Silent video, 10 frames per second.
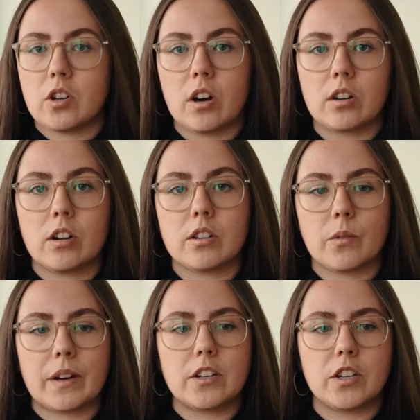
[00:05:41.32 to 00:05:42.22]
darker,
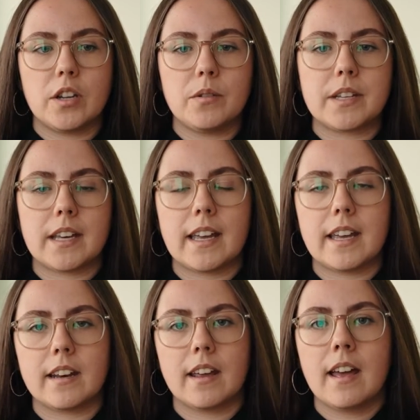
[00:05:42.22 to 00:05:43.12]
so I could use it
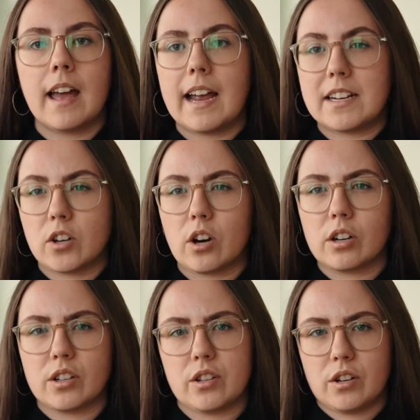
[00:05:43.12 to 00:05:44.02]
in a
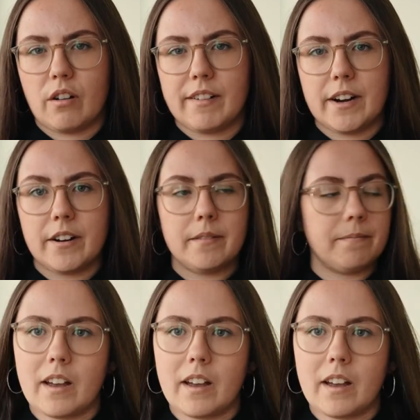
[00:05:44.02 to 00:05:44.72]
darker scenario.